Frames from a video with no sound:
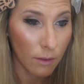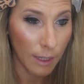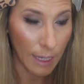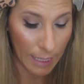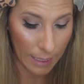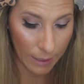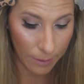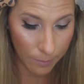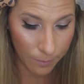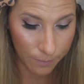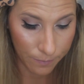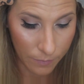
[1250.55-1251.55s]
Okay,
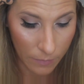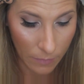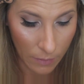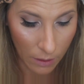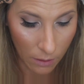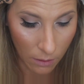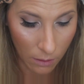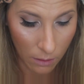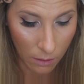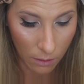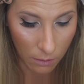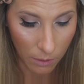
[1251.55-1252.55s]

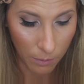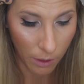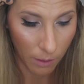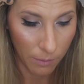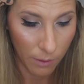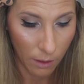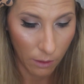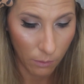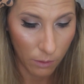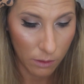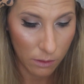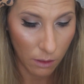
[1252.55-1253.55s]
let me pop the other
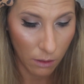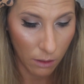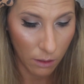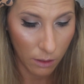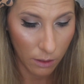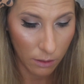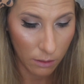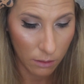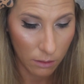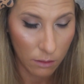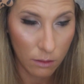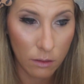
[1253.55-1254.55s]
ones on.